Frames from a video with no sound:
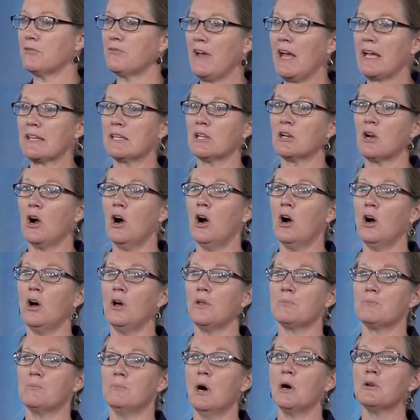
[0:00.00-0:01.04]
the fact that all
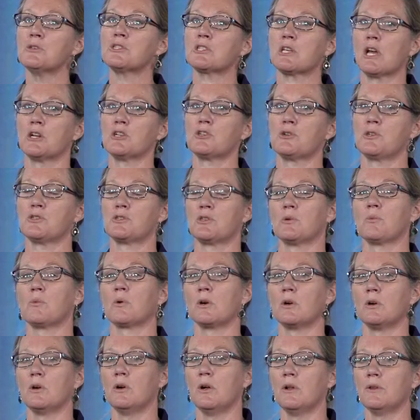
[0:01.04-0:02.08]
most countries of the
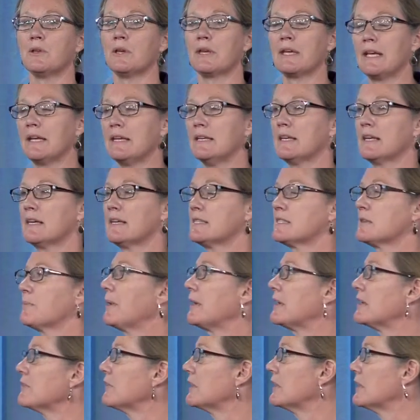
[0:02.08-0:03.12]
world, India is a
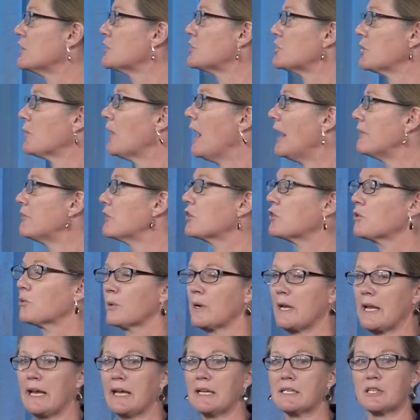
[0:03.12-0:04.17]
bit of an issue, have
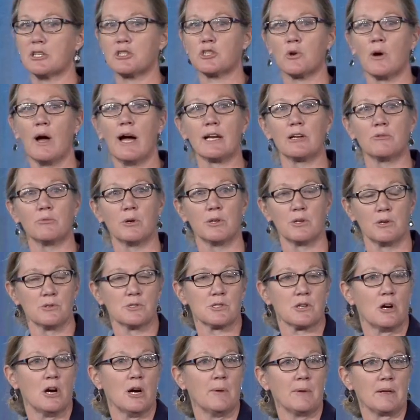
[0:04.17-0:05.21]
agreed to try to reduce
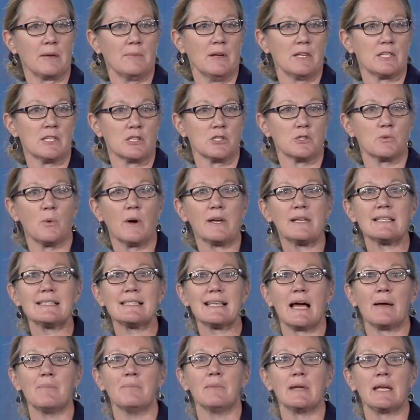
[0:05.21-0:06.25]
carbon emissions. What does
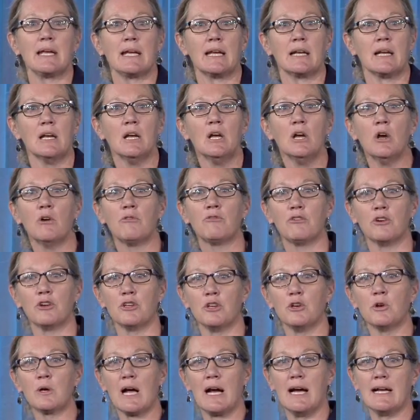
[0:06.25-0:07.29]
that mean for
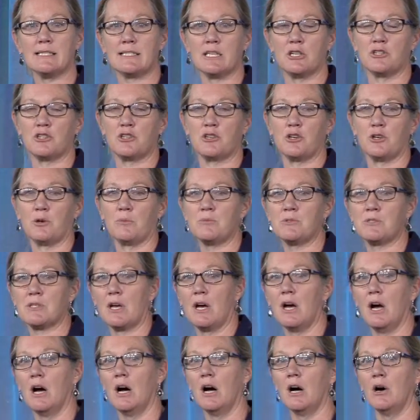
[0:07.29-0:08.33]
you guys in terms
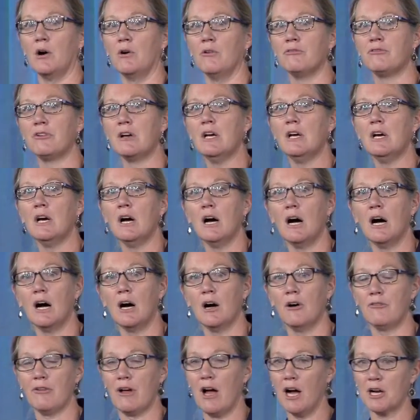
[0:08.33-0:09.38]
of
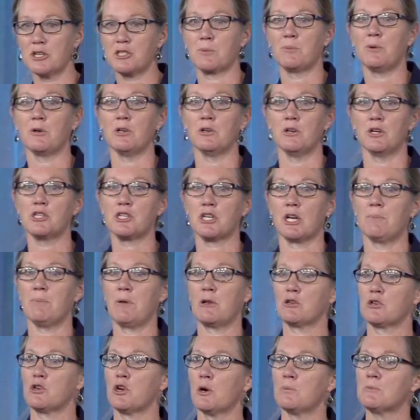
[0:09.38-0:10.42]
of entrepreneurship,
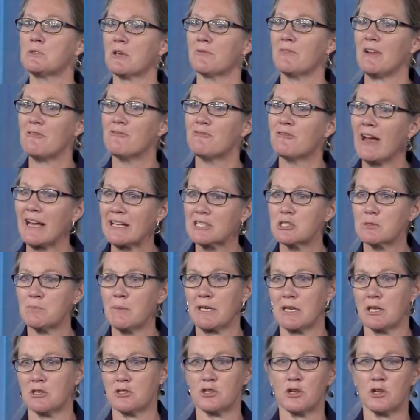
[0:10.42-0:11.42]
in terms of investment, in